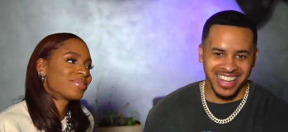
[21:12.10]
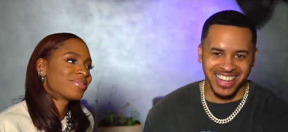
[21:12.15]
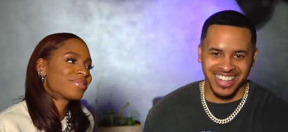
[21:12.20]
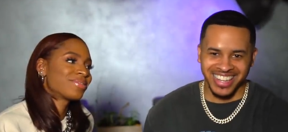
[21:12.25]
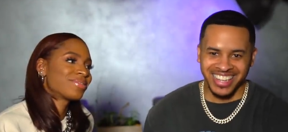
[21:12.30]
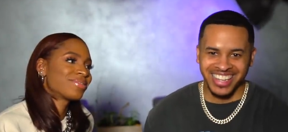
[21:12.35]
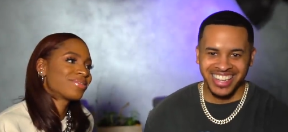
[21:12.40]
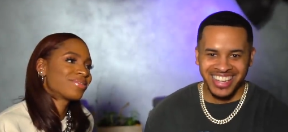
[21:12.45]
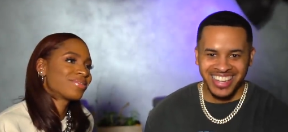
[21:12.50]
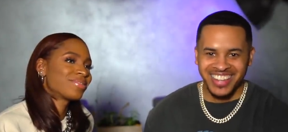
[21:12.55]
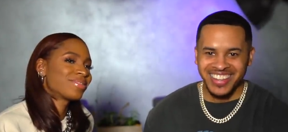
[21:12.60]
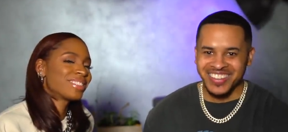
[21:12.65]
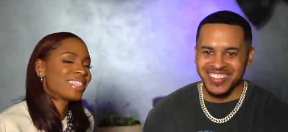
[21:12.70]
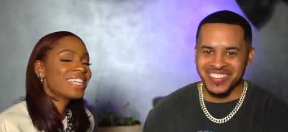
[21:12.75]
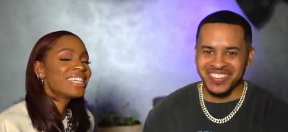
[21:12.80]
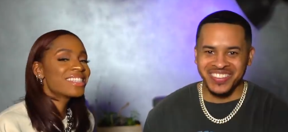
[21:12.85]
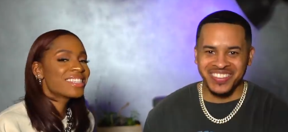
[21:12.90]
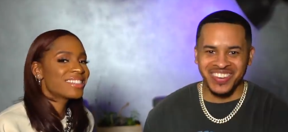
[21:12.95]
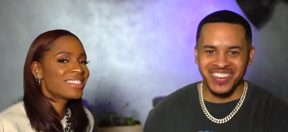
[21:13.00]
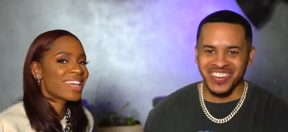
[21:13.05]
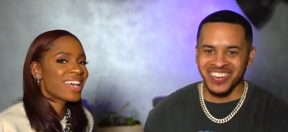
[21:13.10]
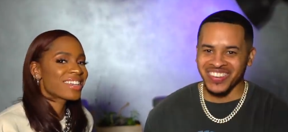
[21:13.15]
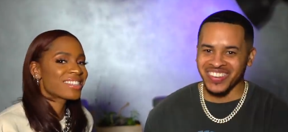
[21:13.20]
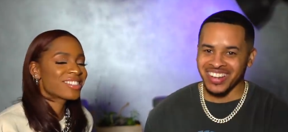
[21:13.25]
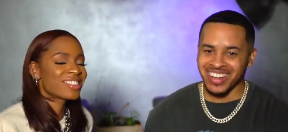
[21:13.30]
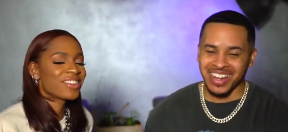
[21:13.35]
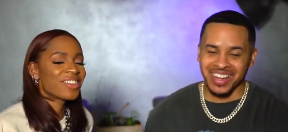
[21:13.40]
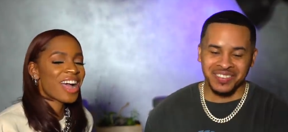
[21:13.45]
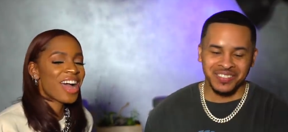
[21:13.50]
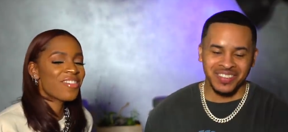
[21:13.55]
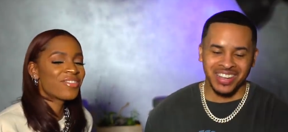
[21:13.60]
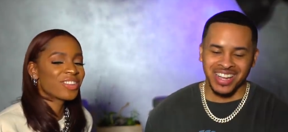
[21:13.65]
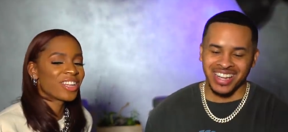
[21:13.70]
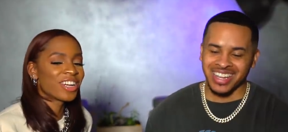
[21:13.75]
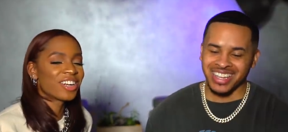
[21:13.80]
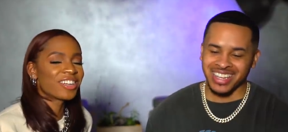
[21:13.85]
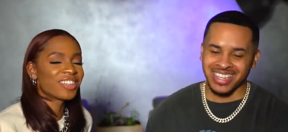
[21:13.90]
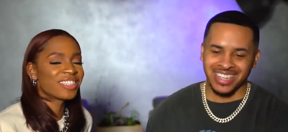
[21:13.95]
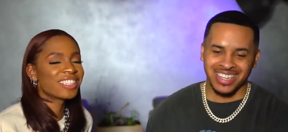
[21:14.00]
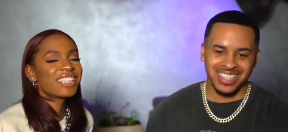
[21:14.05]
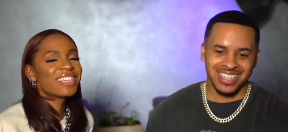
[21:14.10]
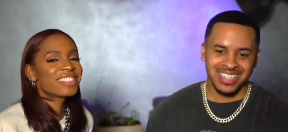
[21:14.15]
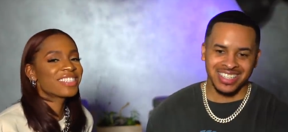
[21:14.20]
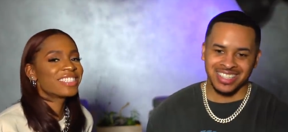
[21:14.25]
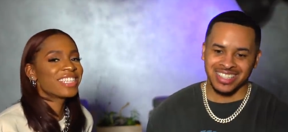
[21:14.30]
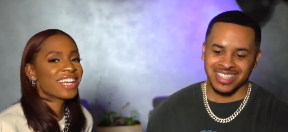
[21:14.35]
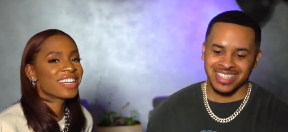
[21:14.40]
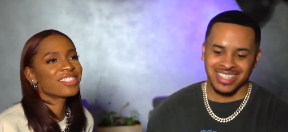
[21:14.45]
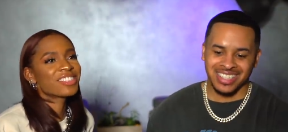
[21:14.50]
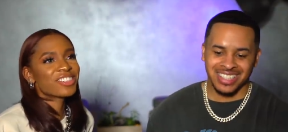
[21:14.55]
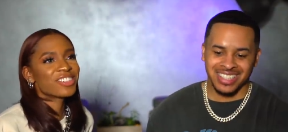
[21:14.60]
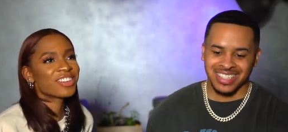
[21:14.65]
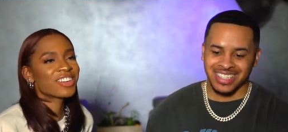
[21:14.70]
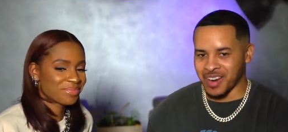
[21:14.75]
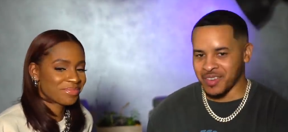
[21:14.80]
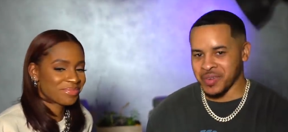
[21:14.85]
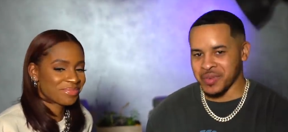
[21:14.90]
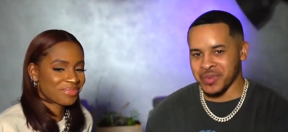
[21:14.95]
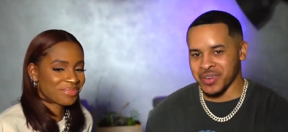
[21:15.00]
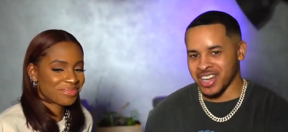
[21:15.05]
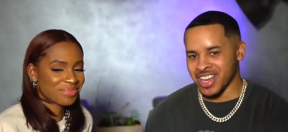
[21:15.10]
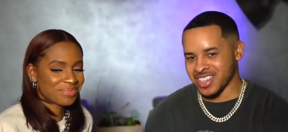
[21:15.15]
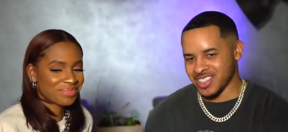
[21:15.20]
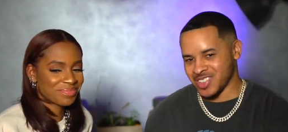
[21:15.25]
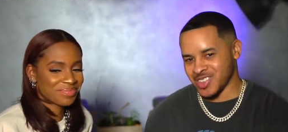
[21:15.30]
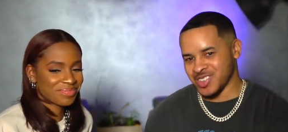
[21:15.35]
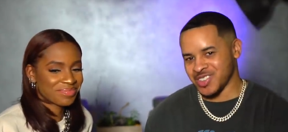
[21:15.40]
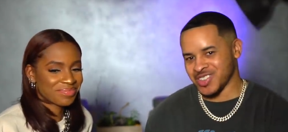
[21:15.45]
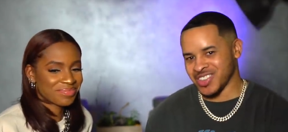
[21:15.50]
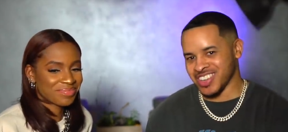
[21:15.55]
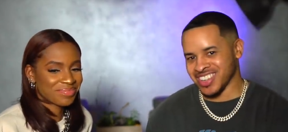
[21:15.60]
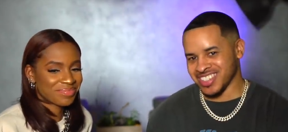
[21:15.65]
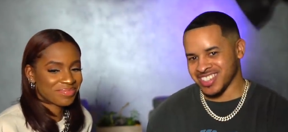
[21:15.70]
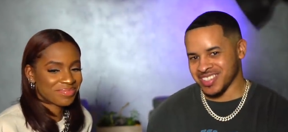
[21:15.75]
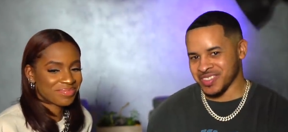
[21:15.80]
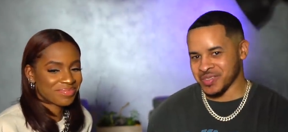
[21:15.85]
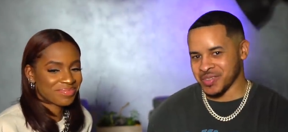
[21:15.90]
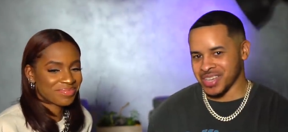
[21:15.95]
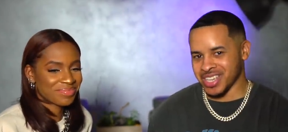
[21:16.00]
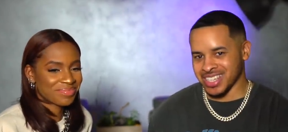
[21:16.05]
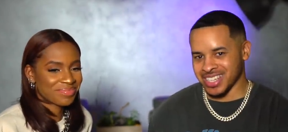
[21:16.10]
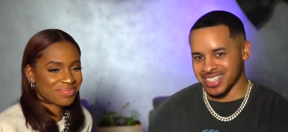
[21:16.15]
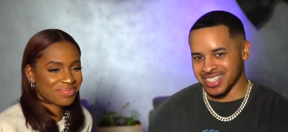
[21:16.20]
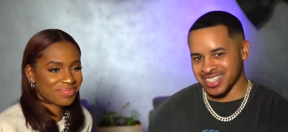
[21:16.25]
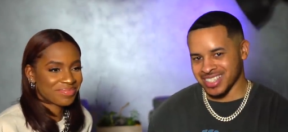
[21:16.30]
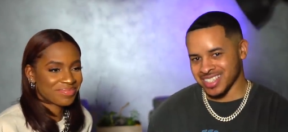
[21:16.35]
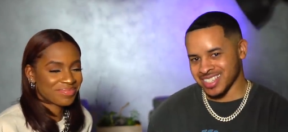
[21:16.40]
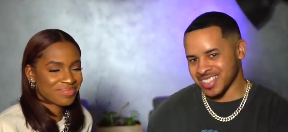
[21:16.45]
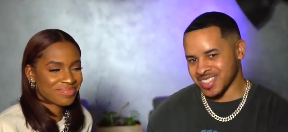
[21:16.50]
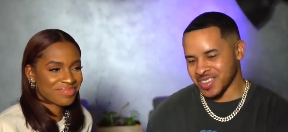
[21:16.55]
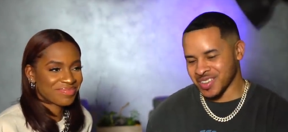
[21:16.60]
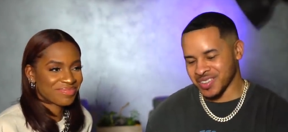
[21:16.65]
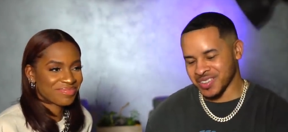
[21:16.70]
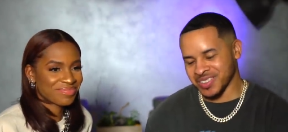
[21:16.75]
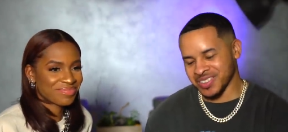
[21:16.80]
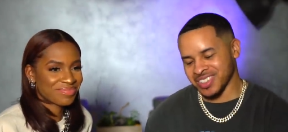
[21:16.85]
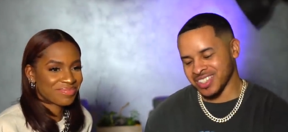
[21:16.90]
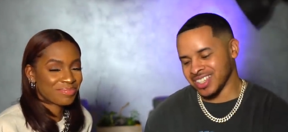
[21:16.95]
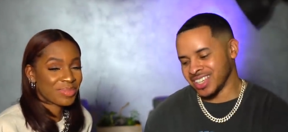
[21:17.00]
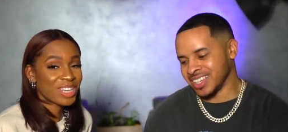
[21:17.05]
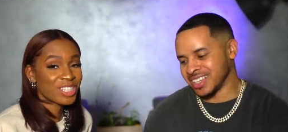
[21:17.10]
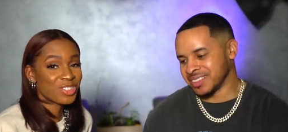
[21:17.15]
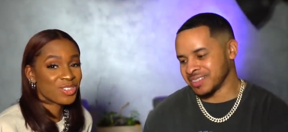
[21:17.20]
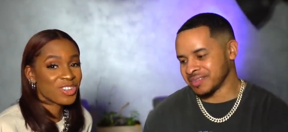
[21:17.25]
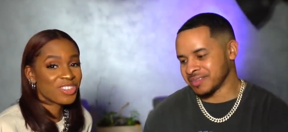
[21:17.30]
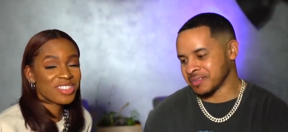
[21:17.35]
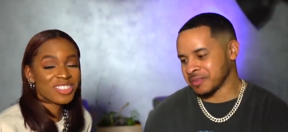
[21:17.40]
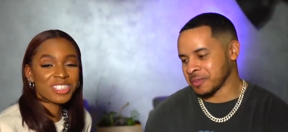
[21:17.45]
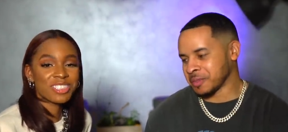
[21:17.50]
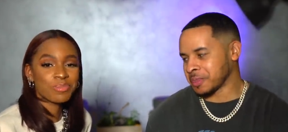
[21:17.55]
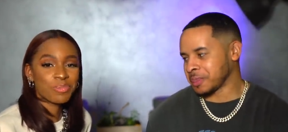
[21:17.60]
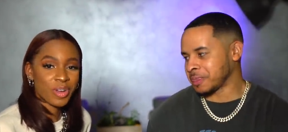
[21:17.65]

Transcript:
Speaker 1: Like he's a know, texter. i have learned he's a texter. Everyone has their strengths and weaknesses. So my strength is